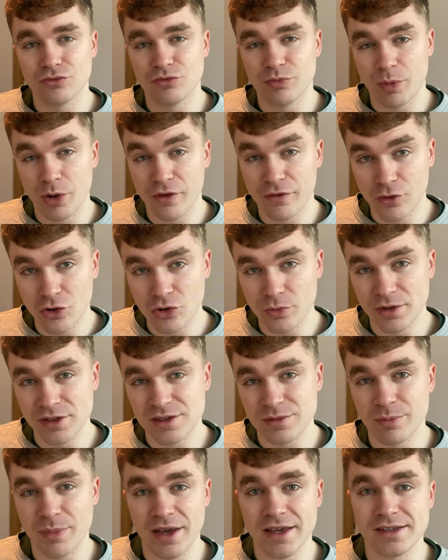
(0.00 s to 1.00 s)
performance
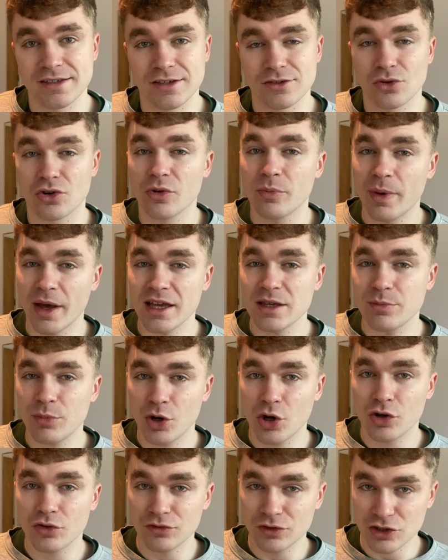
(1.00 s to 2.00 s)
basis or a pay
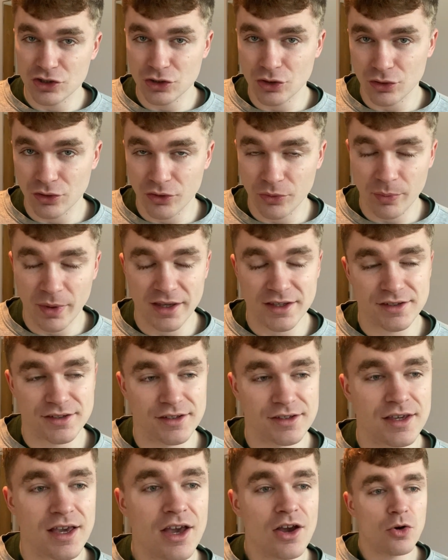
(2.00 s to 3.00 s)
per result
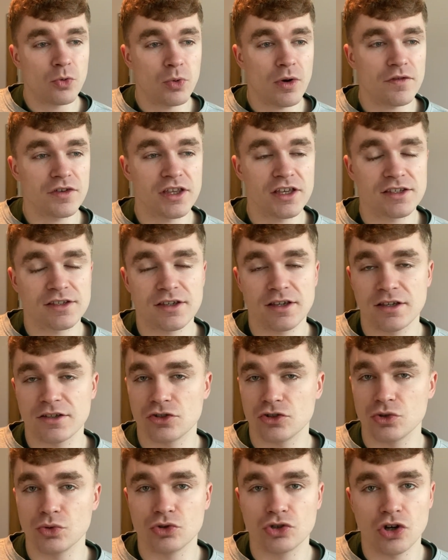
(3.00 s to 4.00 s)
basis. Whether this
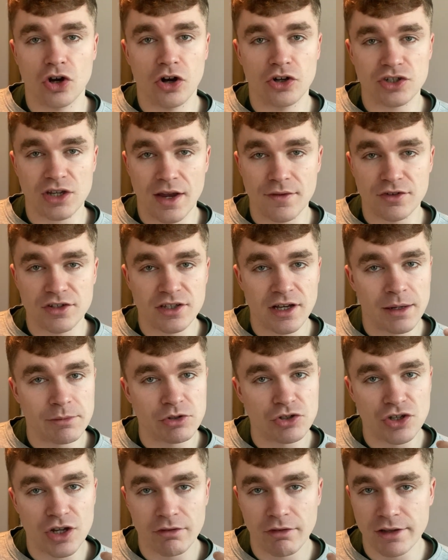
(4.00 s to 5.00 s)
is you charge every time you
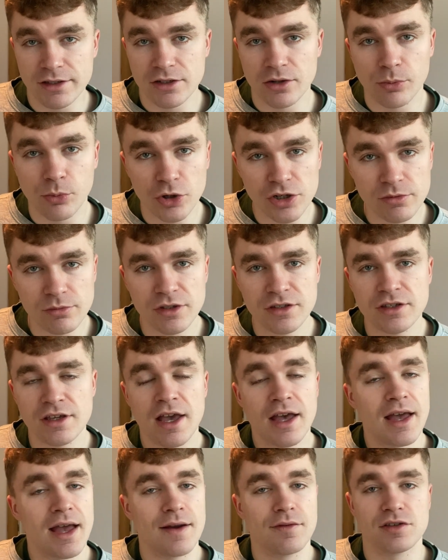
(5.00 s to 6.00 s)
generate an appointment,
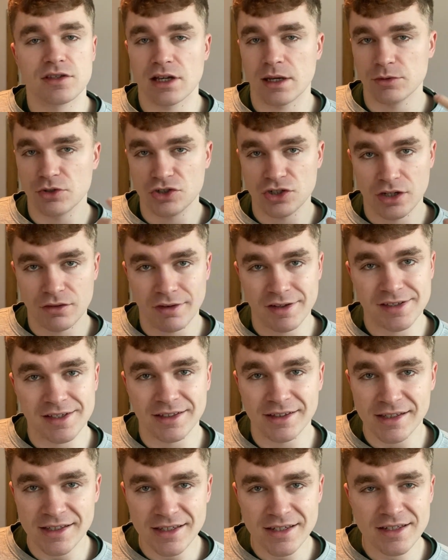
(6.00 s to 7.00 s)
every time you generate a
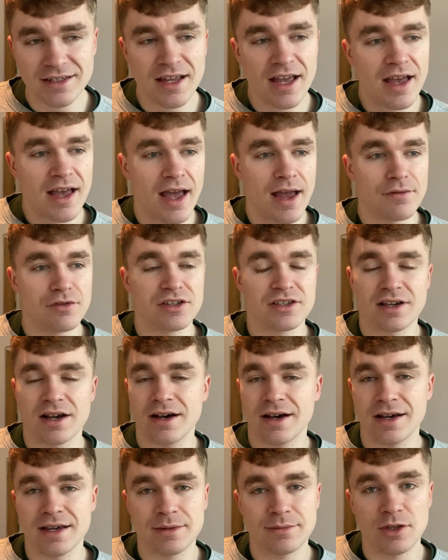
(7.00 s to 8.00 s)
lead, every
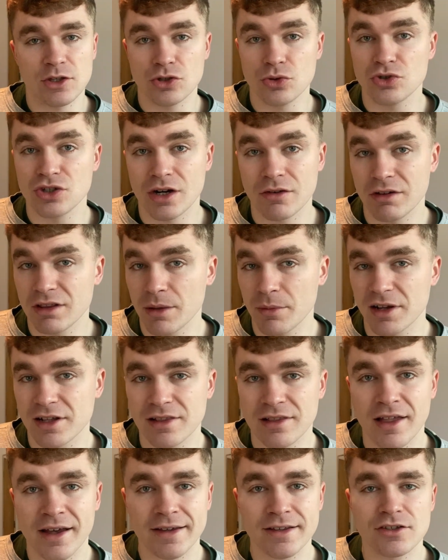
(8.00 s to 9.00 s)
time that you generate them a
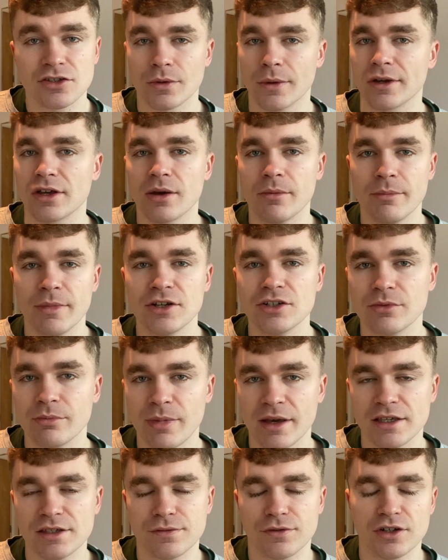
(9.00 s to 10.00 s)
client, so a commission
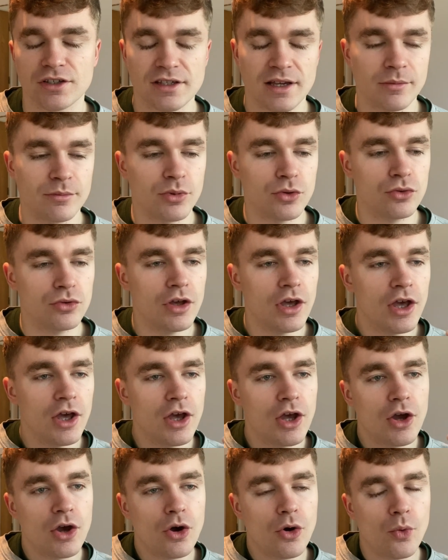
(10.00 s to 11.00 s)
base, for example,
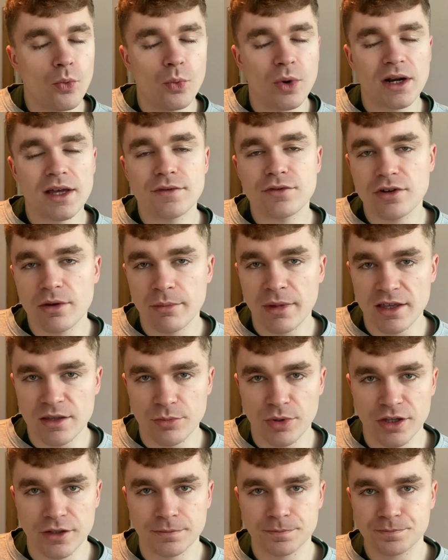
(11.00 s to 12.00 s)
whatever it may
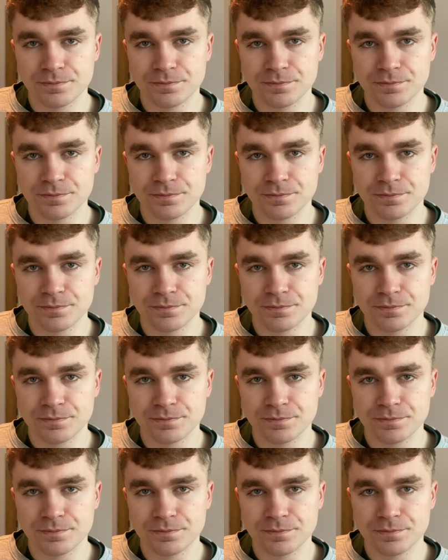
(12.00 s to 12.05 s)
be.